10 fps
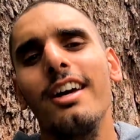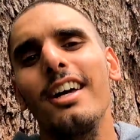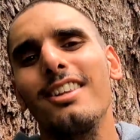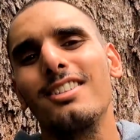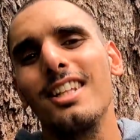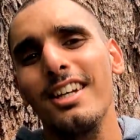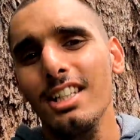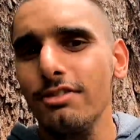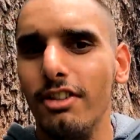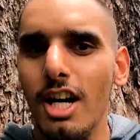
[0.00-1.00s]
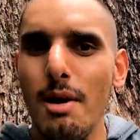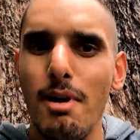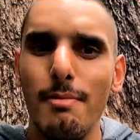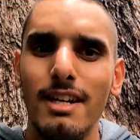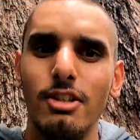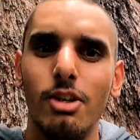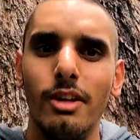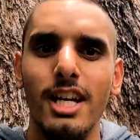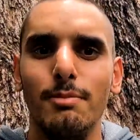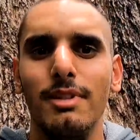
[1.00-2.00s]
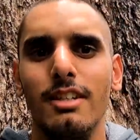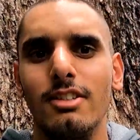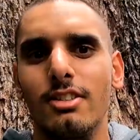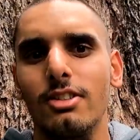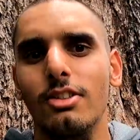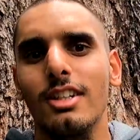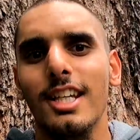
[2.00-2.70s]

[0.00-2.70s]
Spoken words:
And so thus far, my main goal has been to